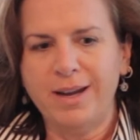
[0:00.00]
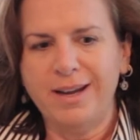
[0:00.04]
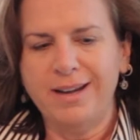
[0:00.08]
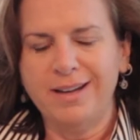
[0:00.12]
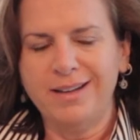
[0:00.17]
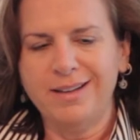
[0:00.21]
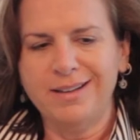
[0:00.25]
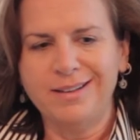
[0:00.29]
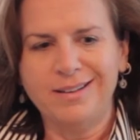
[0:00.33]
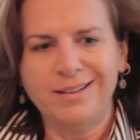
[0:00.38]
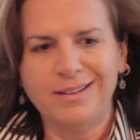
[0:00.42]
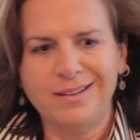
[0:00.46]

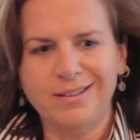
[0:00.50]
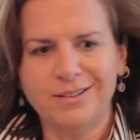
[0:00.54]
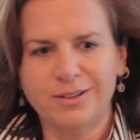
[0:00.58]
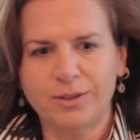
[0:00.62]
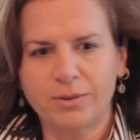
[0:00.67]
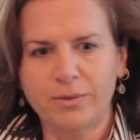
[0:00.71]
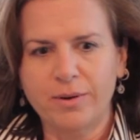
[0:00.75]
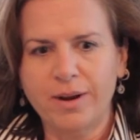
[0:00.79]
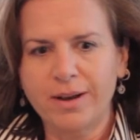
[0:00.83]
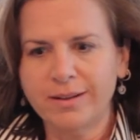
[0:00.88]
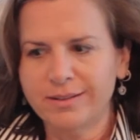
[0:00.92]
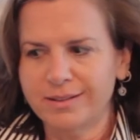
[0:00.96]
And
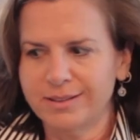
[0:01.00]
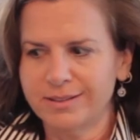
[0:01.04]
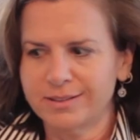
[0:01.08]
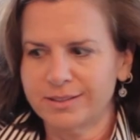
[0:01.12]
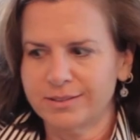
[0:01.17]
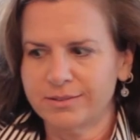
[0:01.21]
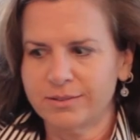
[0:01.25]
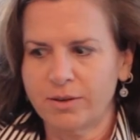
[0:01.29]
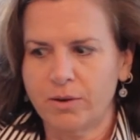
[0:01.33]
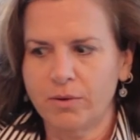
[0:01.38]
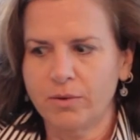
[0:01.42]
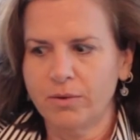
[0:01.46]
throughout
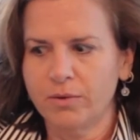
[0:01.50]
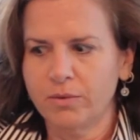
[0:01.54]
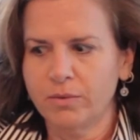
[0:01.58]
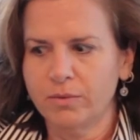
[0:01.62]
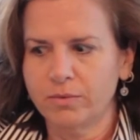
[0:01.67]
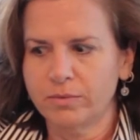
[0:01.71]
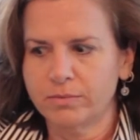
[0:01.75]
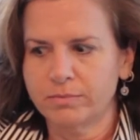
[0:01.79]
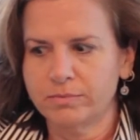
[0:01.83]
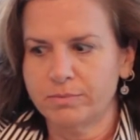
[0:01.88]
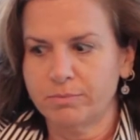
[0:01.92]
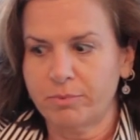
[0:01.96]
this
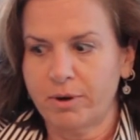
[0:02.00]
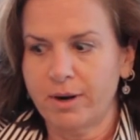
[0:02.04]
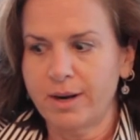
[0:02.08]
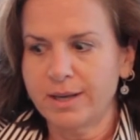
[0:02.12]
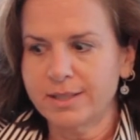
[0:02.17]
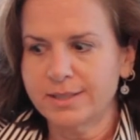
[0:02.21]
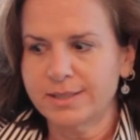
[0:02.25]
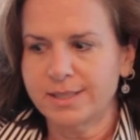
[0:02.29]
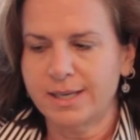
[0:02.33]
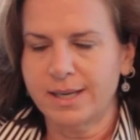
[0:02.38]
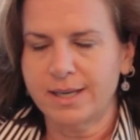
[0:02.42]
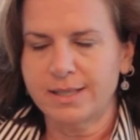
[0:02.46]
whole
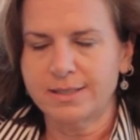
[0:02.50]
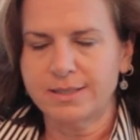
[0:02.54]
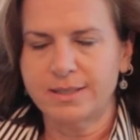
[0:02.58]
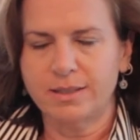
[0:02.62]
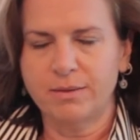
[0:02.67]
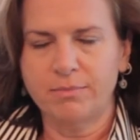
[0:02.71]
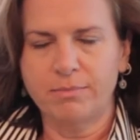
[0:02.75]
process,